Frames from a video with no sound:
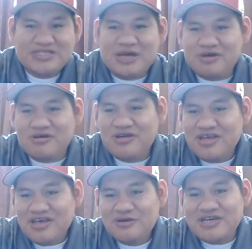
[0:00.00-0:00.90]
How about
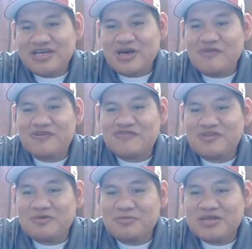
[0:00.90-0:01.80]
we can go for a
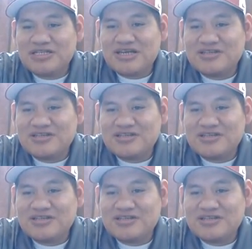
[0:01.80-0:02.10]
few more minutes?